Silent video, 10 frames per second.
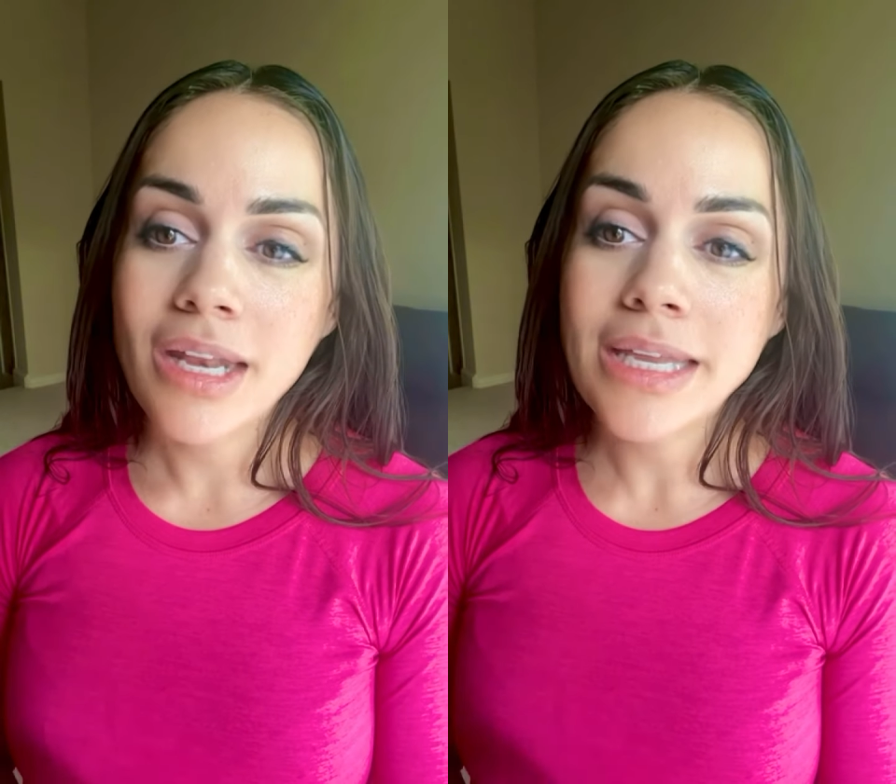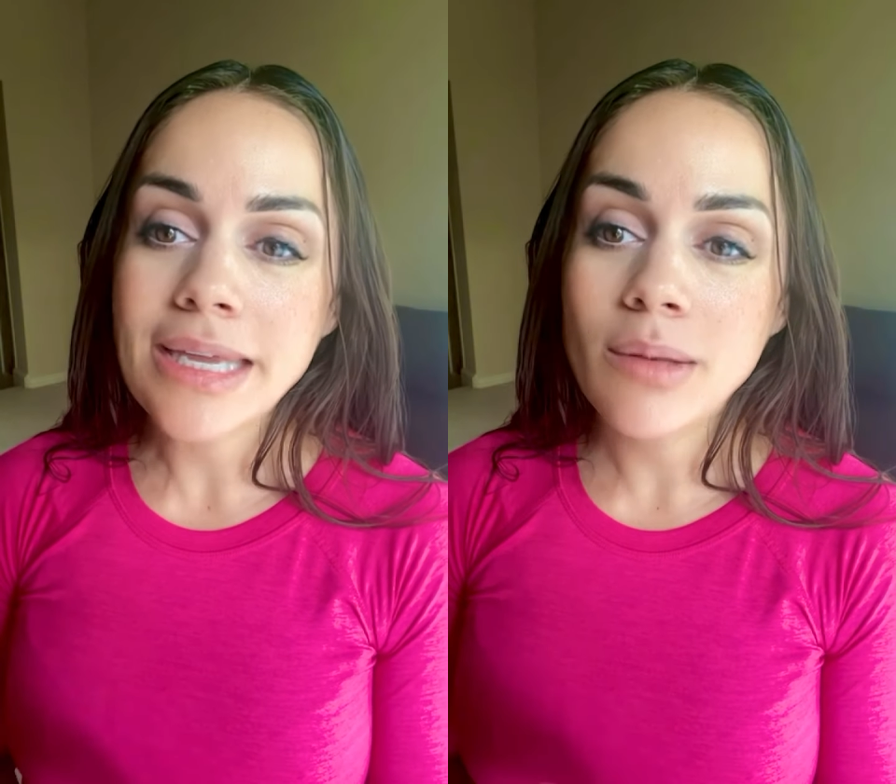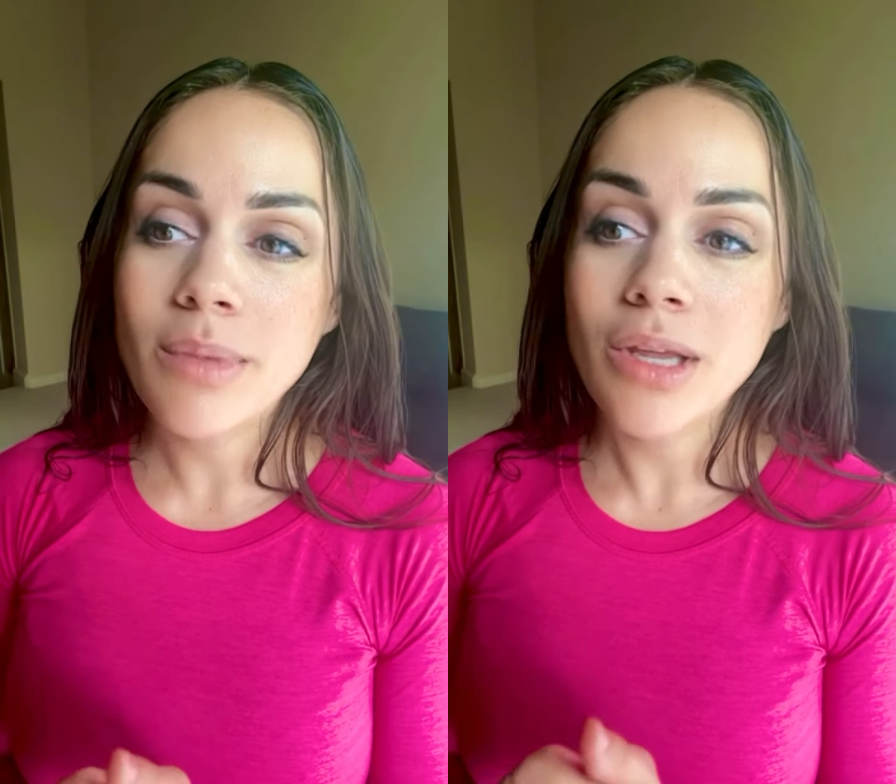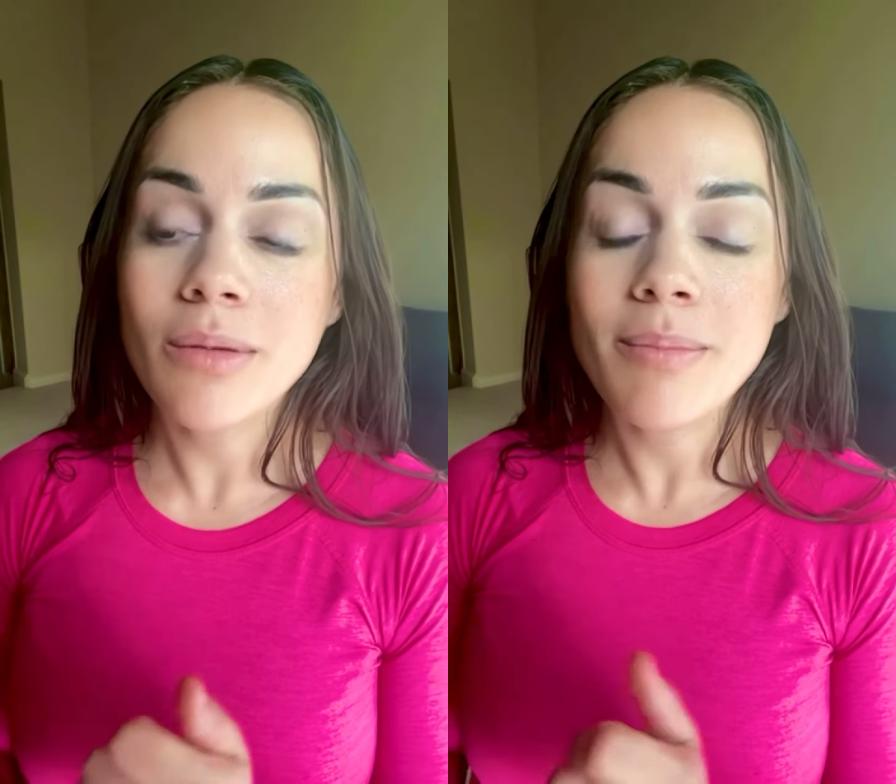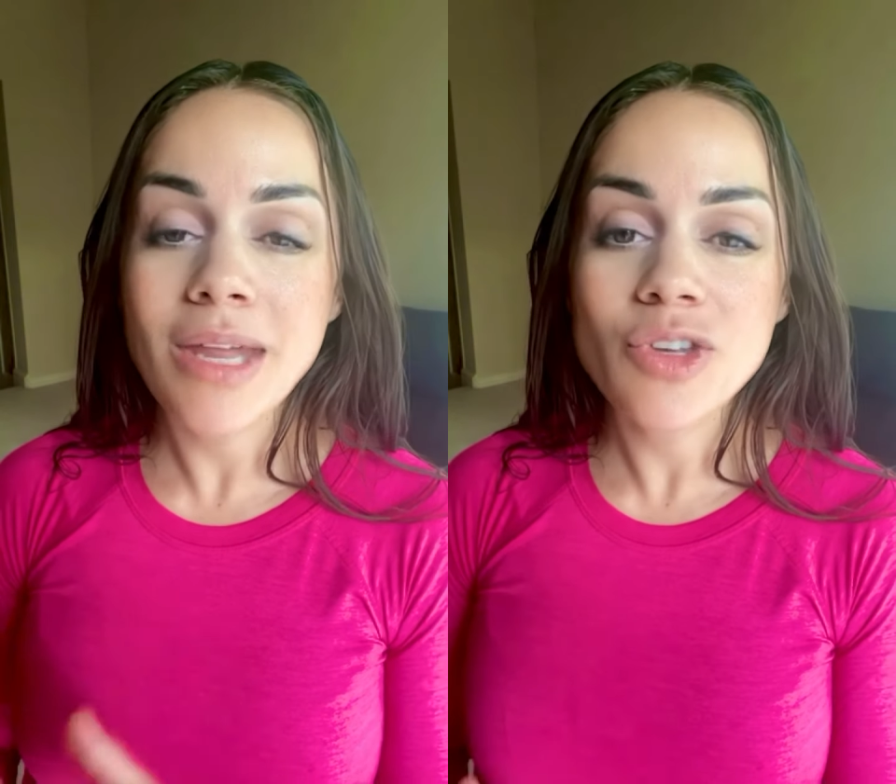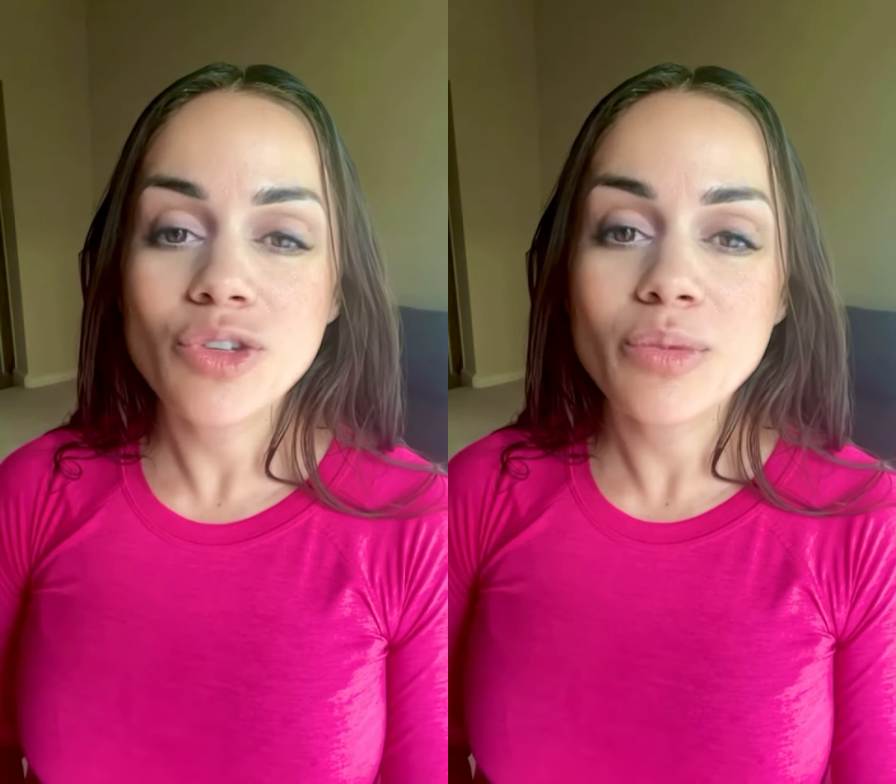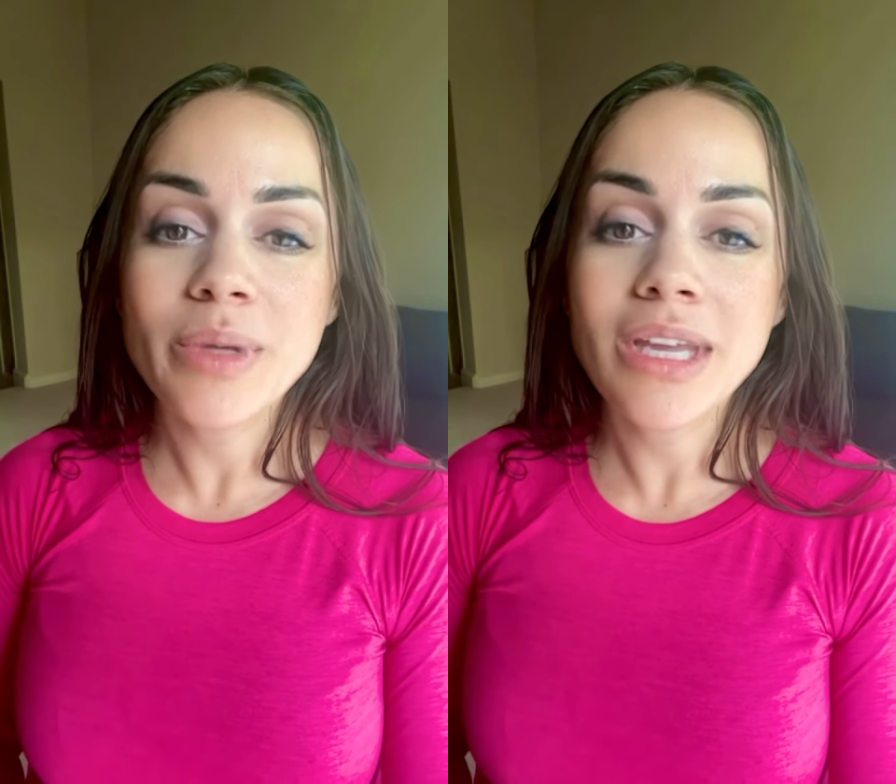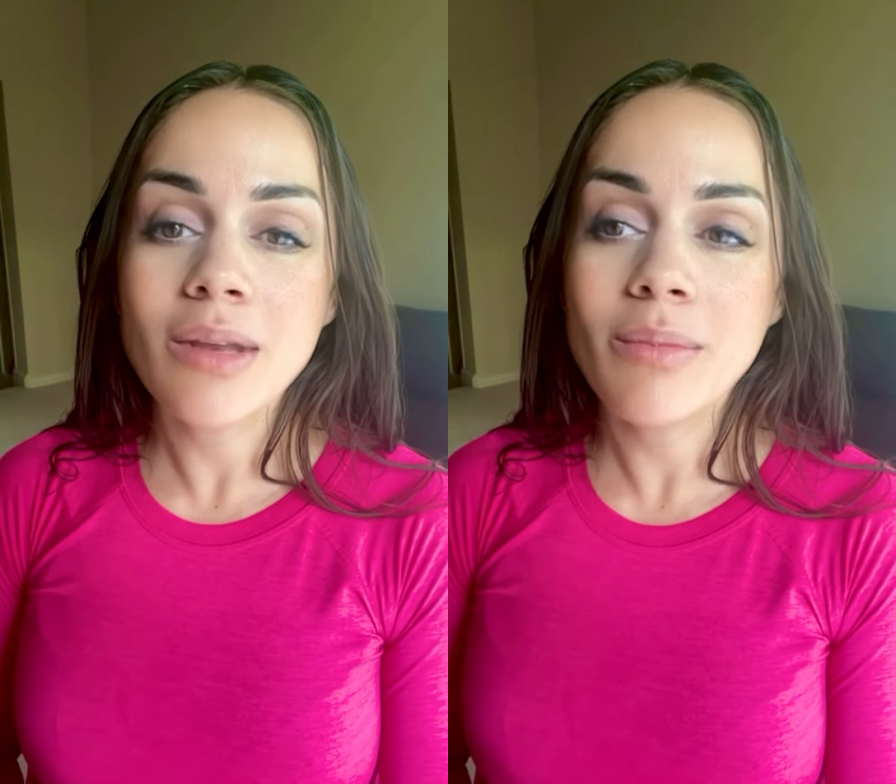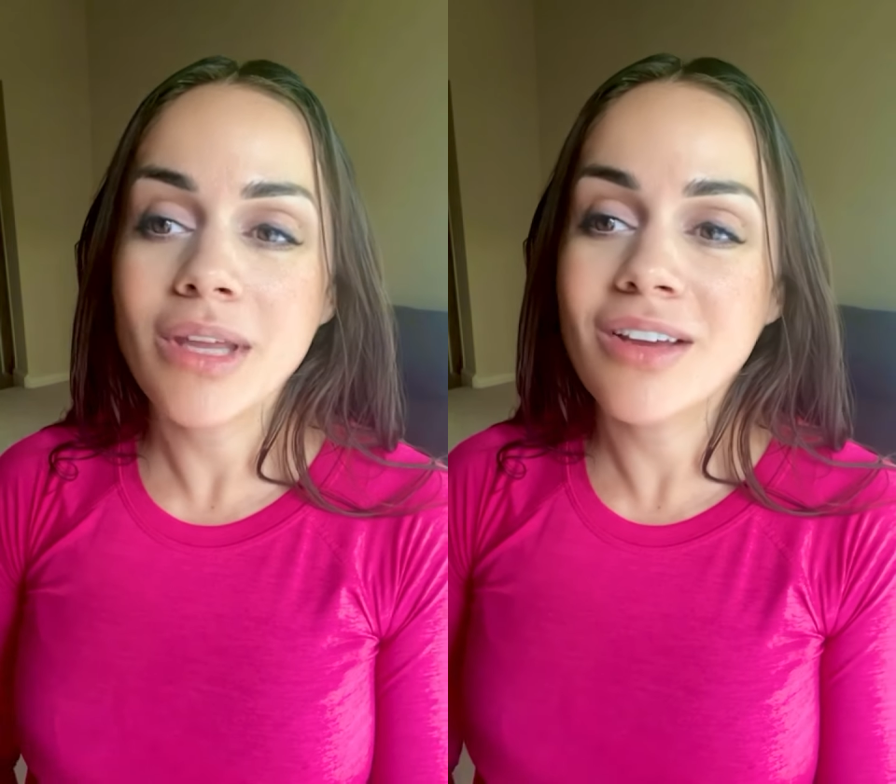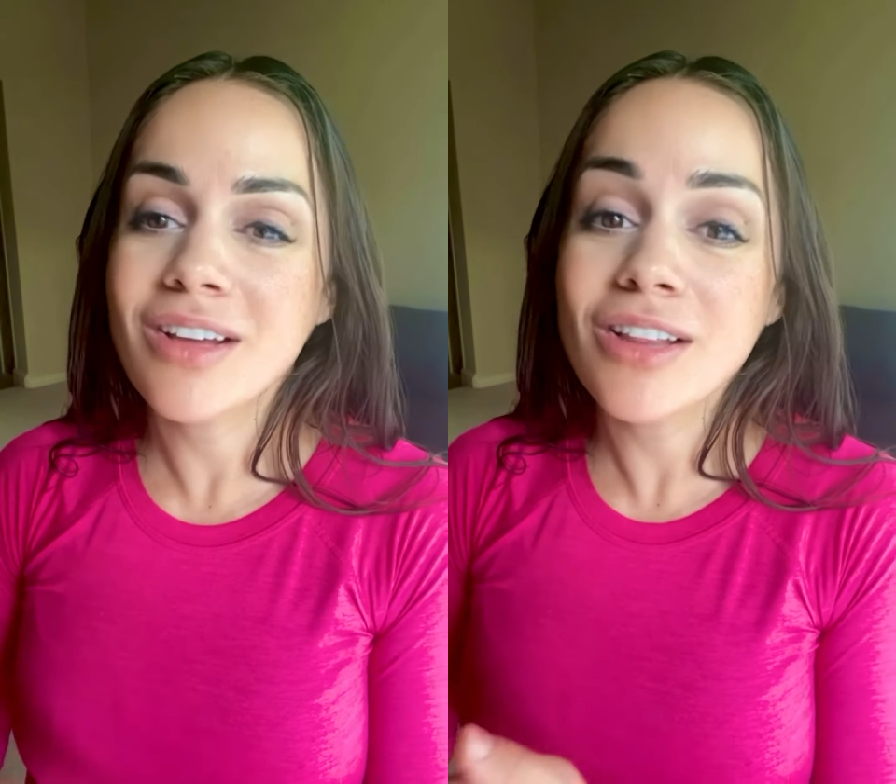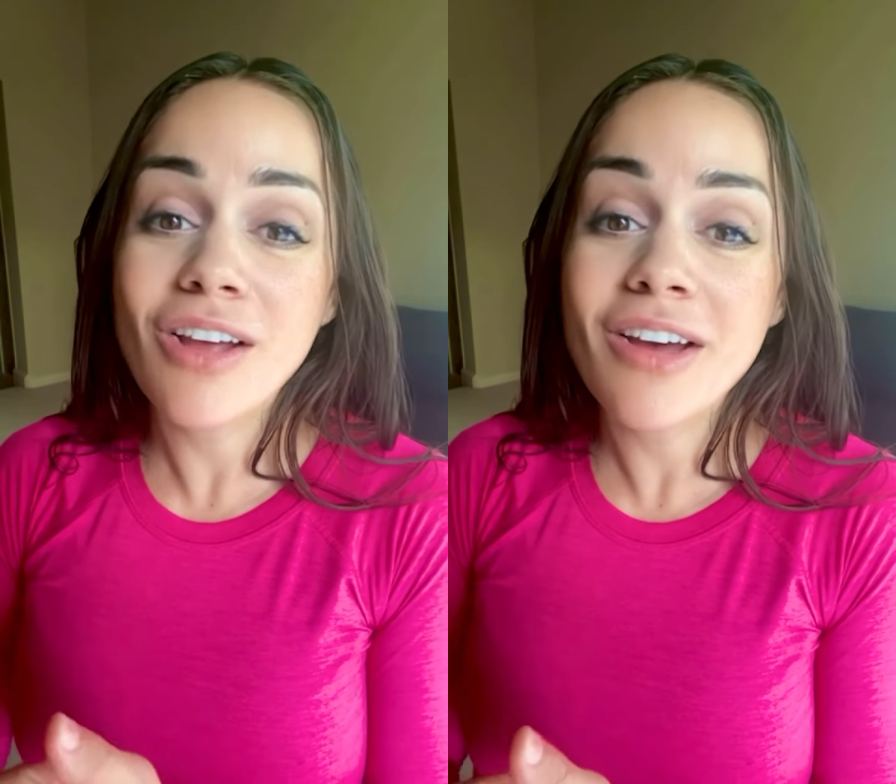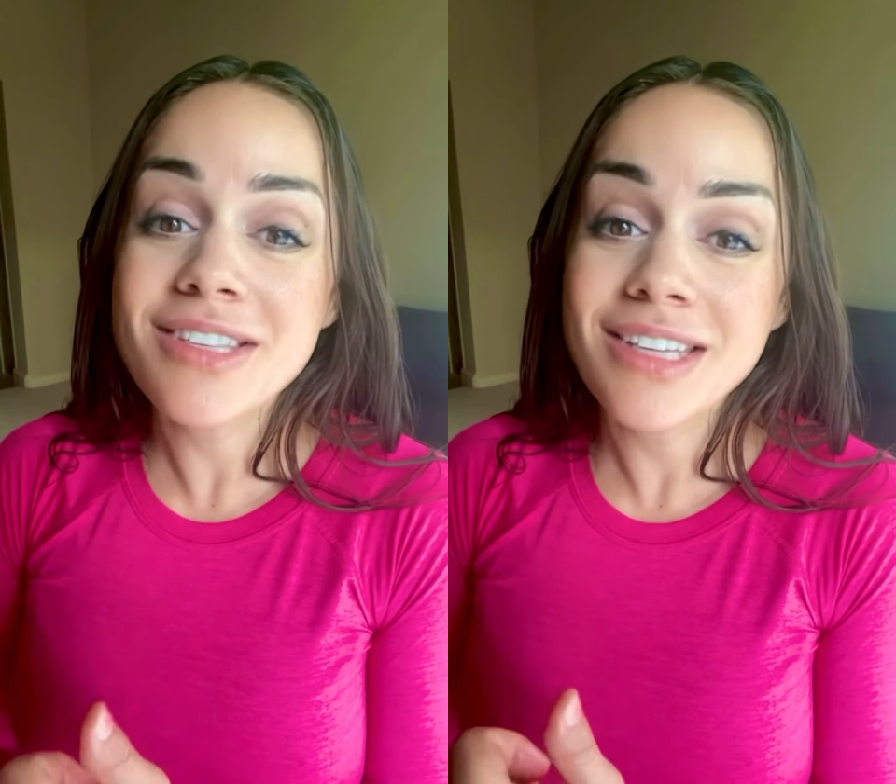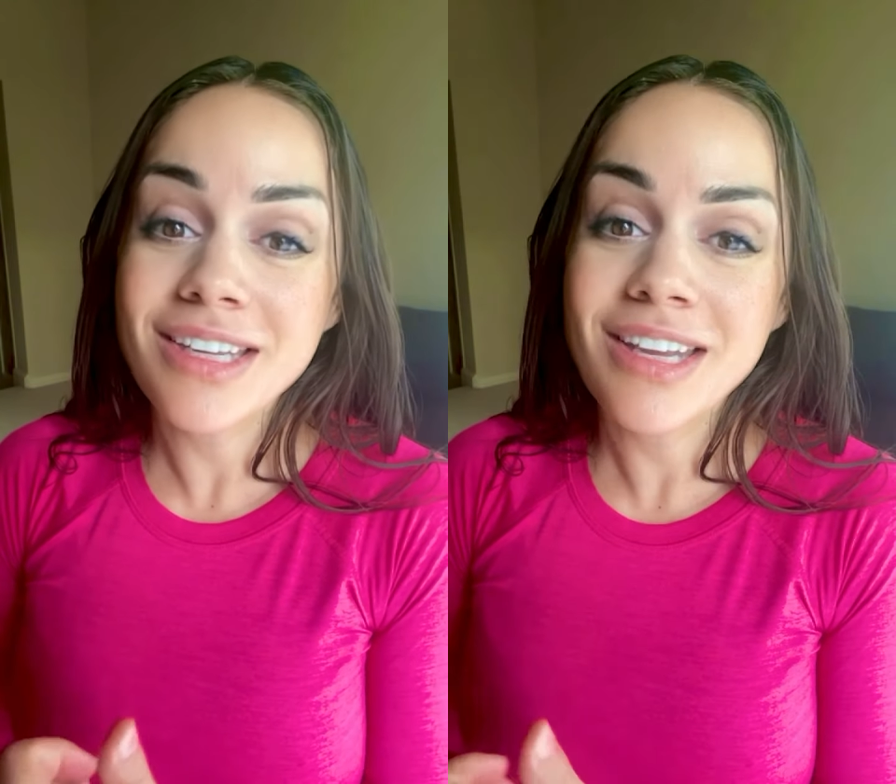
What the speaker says: It can be your bedroom, it can be a closet.